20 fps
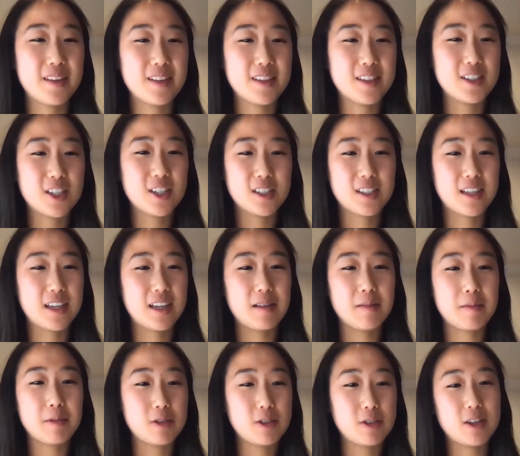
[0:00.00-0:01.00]
just
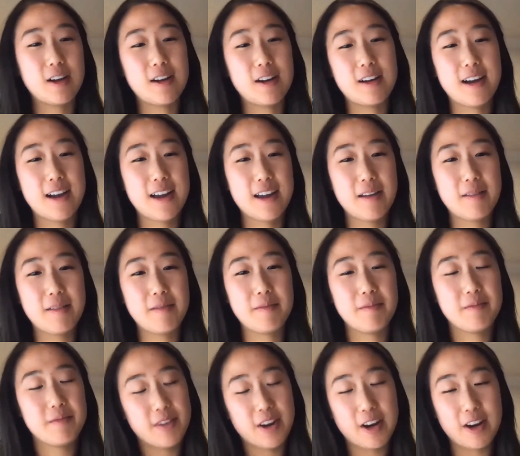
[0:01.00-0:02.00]
like Pushkar, I
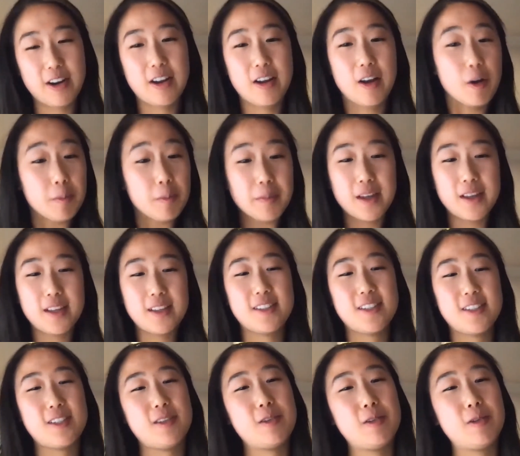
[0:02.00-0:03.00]
am very open
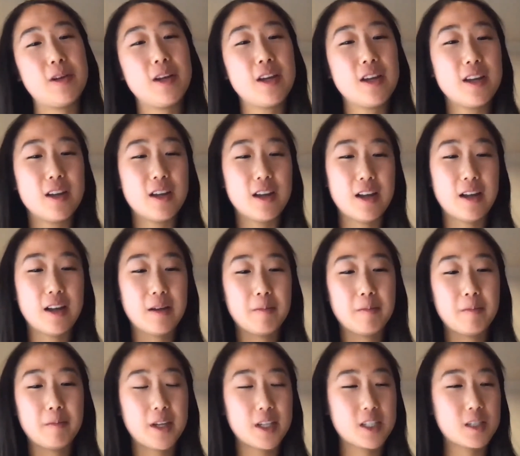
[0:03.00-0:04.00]
to
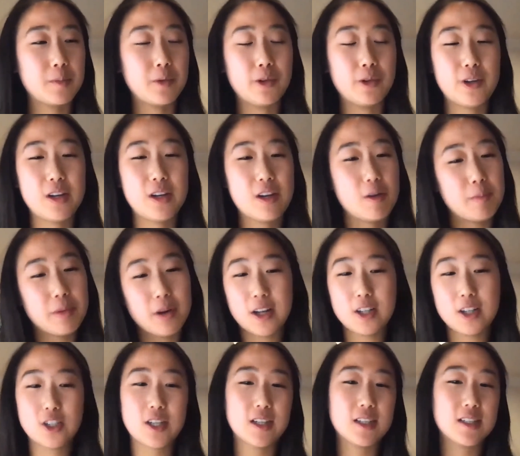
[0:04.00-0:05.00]
exploring new
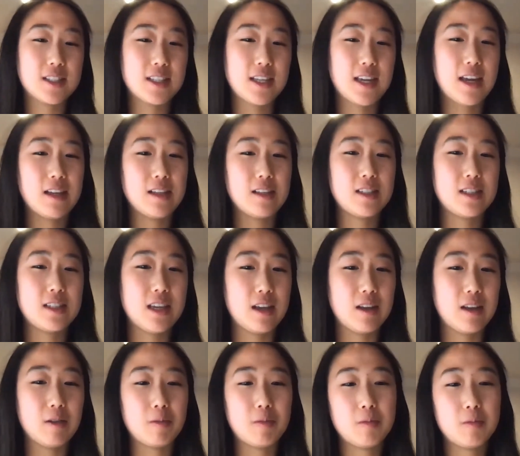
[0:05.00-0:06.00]
projects and
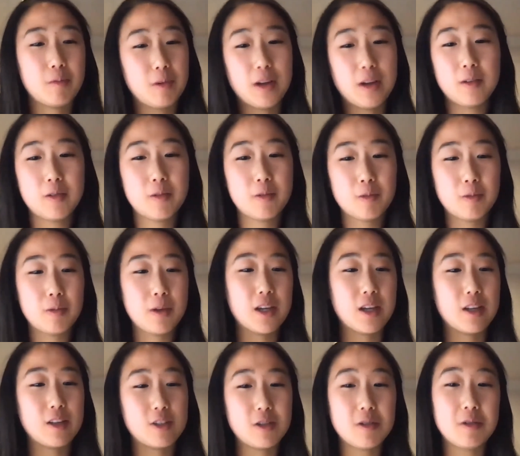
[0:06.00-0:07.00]
seeing what we
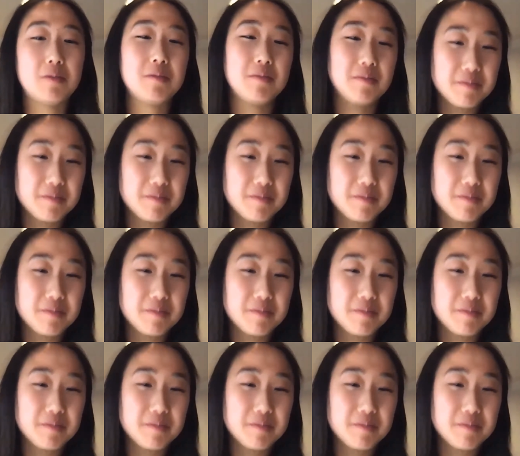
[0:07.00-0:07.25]
can do.